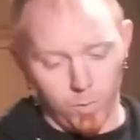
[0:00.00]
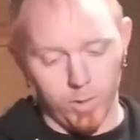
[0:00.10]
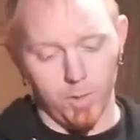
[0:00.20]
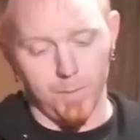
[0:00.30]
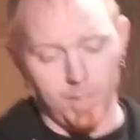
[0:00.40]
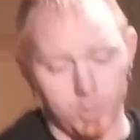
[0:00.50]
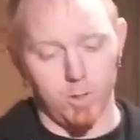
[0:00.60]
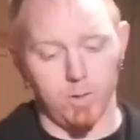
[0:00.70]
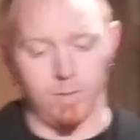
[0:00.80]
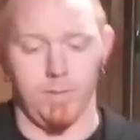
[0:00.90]
one of your
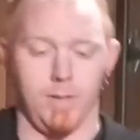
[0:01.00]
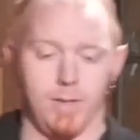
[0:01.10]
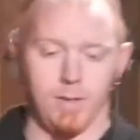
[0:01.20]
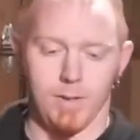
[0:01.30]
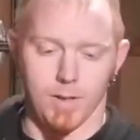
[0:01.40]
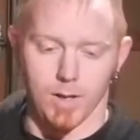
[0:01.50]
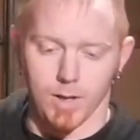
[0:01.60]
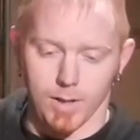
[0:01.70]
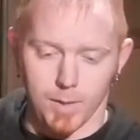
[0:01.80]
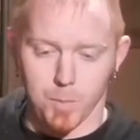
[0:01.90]
major
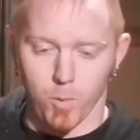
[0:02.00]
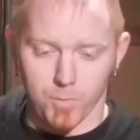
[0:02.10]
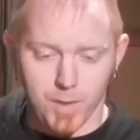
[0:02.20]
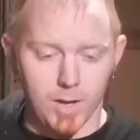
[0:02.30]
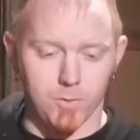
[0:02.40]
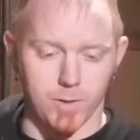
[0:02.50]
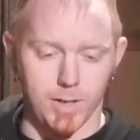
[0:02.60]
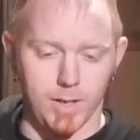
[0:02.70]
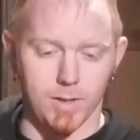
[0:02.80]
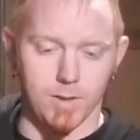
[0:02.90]
important things for
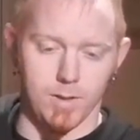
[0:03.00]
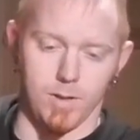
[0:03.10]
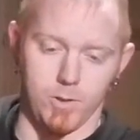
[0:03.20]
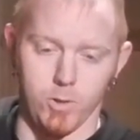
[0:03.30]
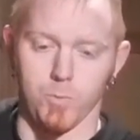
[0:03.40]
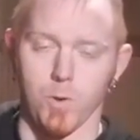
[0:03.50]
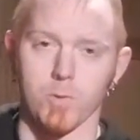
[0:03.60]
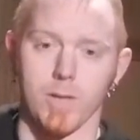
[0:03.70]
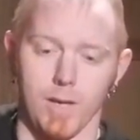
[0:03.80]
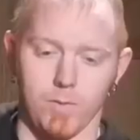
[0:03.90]
getting a good
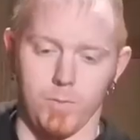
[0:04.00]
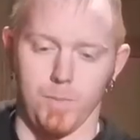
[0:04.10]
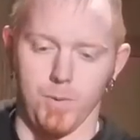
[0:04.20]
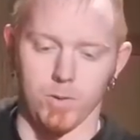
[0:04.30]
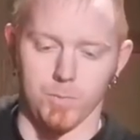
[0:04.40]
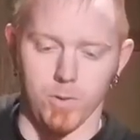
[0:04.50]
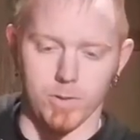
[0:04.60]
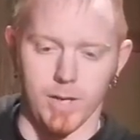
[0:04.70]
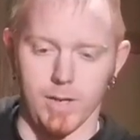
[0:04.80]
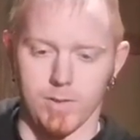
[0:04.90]
road case. When you build a
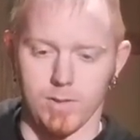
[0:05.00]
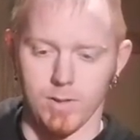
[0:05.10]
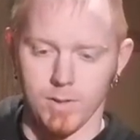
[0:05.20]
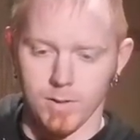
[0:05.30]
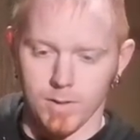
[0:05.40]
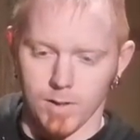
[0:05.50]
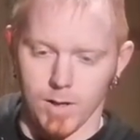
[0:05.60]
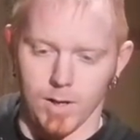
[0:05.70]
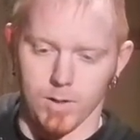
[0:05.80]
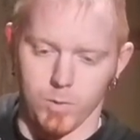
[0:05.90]
road case,
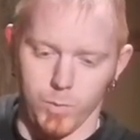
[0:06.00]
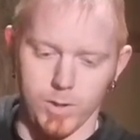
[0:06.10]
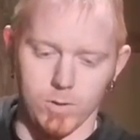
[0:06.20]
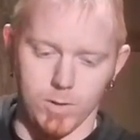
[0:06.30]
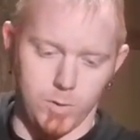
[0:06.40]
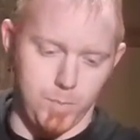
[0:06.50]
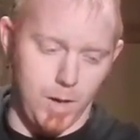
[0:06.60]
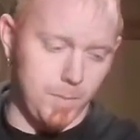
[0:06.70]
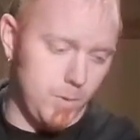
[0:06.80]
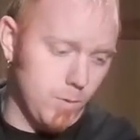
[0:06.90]
the wheel is
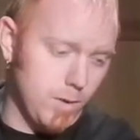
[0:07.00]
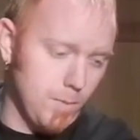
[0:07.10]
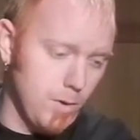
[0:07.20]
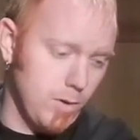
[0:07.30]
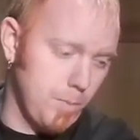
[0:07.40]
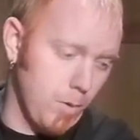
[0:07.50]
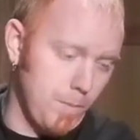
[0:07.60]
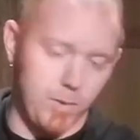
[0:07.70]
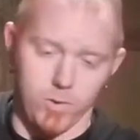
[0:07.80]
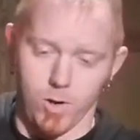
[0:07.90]
probably one of the most
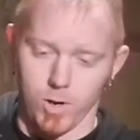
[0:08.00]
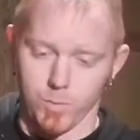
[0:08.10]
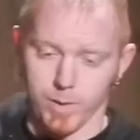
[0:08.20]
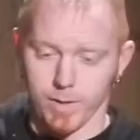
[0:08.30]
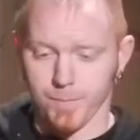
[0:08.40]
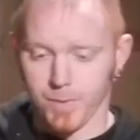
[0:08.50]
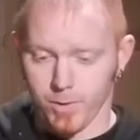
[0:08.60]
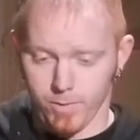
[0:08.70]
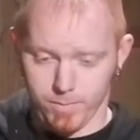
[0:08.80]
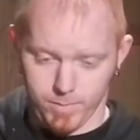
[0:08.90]
important pieces of hardware.
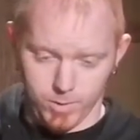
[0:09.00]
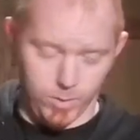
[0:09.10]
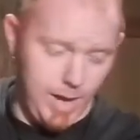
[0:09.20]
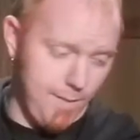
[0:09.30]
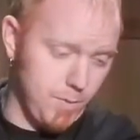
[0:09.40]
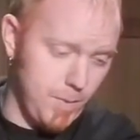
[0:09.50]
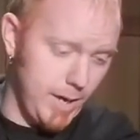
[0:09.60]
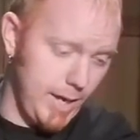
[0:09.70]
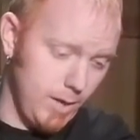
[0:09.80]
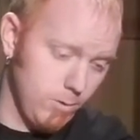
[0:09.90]
You don't have to
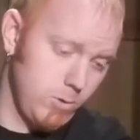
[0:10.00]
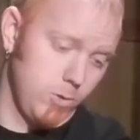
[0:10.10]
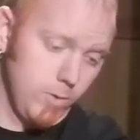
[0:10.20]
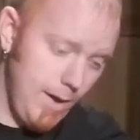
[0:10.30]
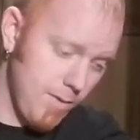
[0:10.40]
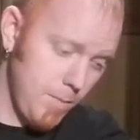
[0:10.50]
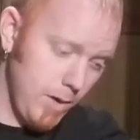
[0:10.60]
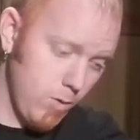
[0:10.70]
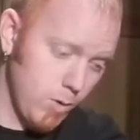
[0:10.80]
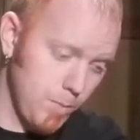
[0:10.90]
buy handles, you don't have to
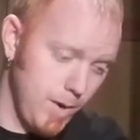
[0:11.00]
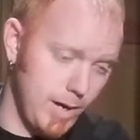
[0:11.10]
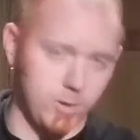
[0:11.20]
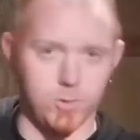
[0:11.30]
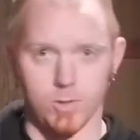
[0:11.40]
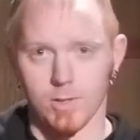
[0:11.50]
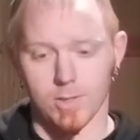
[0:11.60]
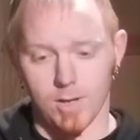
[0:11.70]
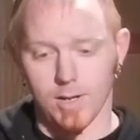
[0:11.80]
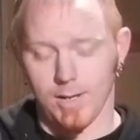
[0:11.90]
buy corner brackets, you can
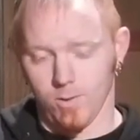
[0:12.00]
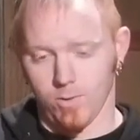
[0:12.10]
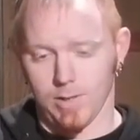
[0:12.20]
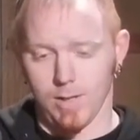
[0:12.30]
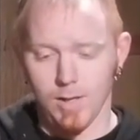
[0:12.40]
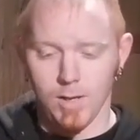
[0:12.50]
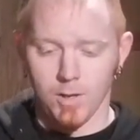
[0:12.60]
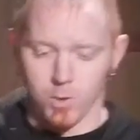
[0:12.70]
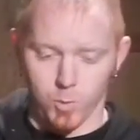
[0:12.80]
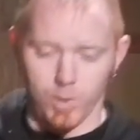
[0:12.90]
just cut handles in it.
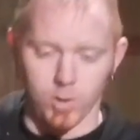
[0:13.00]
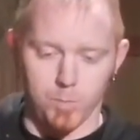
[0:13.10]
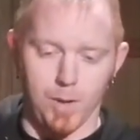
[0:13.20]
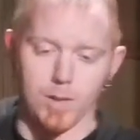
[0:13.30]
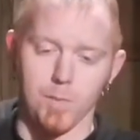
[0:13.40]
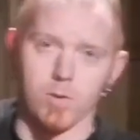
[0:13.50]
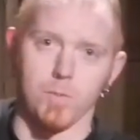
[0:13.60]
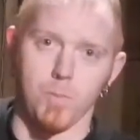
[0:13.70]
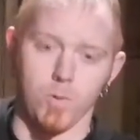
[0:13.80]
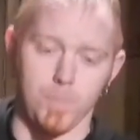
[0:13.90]
Your wheel is probably the most
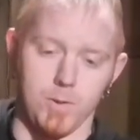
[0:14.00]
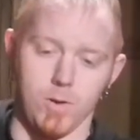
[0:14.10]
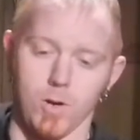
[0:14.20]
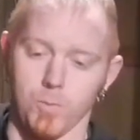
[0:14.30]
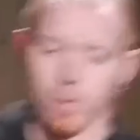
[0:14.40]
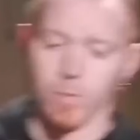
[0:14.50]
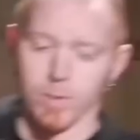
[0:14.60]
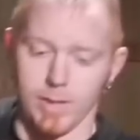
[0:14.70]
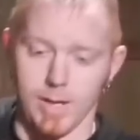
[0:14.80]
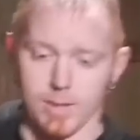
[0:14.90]
important piece of hardware you
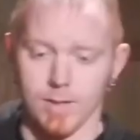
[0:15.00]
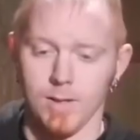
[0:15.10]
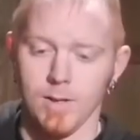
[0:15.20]
want to get.